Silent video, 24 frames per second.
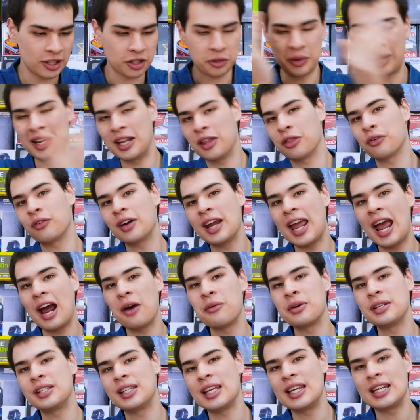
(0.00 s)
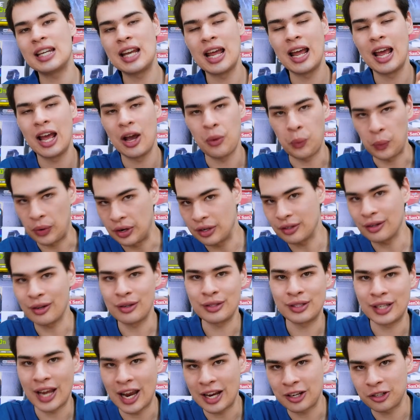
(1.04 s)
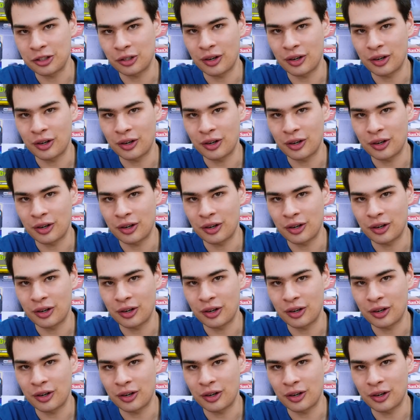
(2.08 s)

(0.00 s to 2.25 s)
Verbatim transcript: 23 hours in, Windows 10